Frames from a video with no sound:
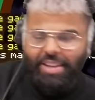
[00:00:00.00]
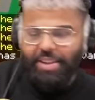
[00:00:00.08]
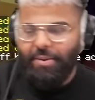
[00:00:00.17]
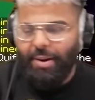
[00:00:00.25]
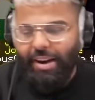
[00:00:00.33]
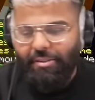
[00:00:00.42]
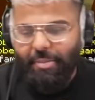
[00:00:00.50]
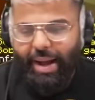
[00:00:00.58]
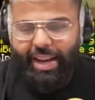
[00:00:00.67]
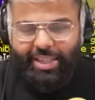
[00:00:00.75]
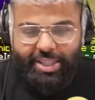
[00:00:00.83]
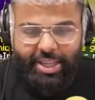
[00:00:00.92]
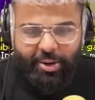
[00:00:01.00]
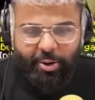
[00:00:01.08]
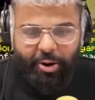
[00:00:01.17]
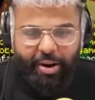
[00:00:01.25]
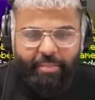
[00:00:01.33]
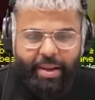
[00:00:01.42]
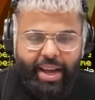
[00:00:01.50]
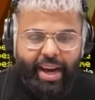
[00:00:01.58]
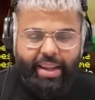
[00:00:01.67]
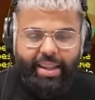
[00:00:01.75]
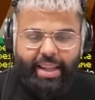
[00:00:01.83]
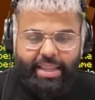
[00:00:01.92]
Whatever, man. Let's just ignore him.
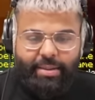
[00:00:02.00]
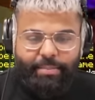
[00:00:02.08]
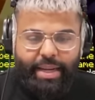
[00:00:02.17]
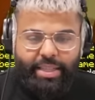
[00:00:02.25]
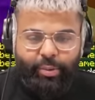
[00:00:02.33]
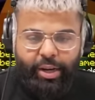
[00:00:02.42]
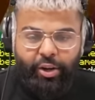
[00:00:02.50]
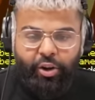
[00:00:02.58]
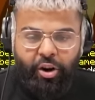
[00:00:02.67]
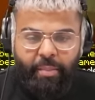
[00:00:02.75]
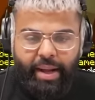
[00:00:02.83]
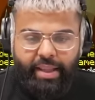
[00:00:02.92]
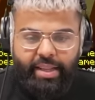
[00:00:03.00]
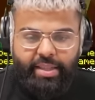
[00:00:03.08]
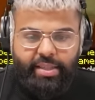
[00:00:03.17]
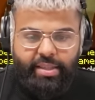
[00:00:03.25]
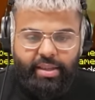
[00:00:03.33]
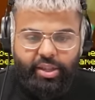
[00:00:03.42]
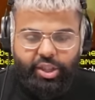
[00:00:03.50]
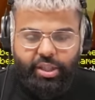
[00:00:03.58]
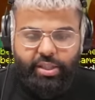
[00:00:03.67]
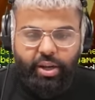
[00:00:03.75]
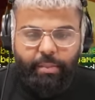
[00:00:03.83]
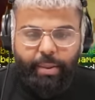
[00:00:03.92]
I think that's the best way to go about this.
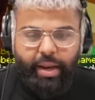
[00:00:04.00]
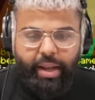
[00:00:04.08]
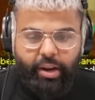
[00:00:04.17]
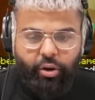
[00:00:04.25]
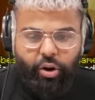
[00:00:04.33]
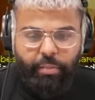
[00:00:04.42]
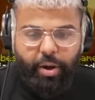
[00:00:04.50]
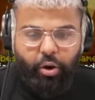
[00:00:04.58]
Just completely ignore him. Yo,